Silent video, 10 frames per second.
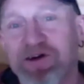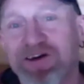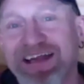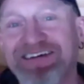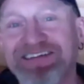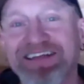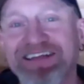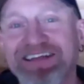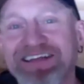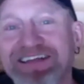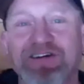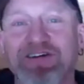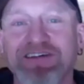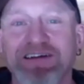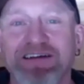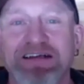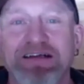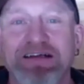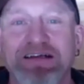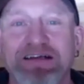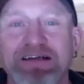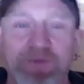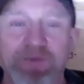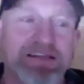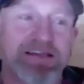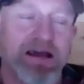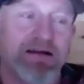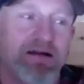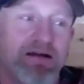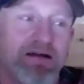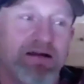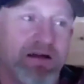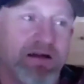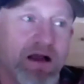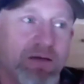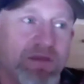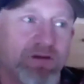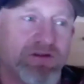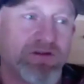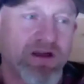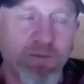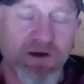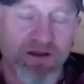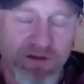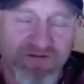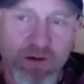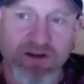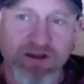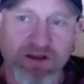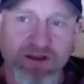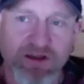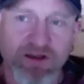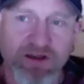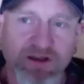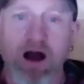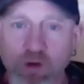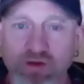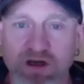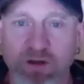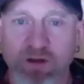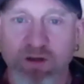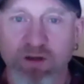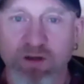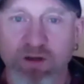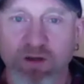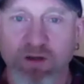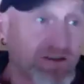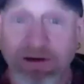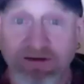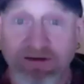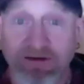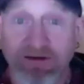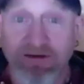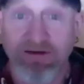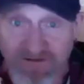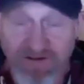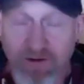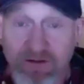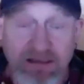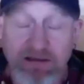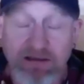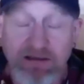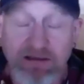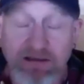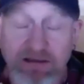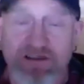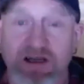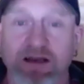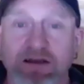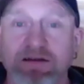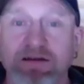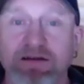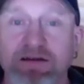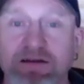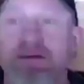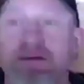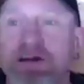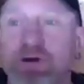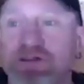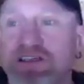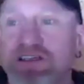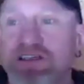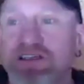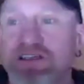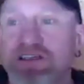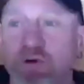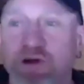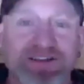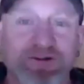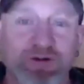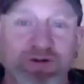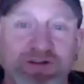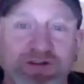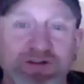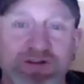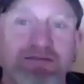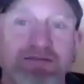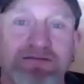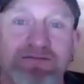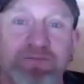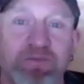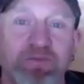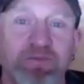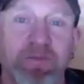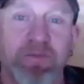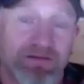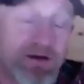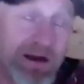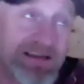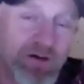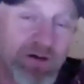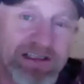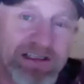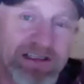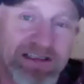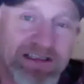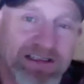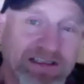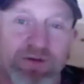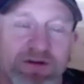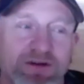we got down to the restaurant. There was me and Sarah. Um, there was a couple. There were a few other couples in there, old couples who'd just come in for, for food. They didn't. They weren't staying. And of course, this young couple get escorted down, or escorted to their table.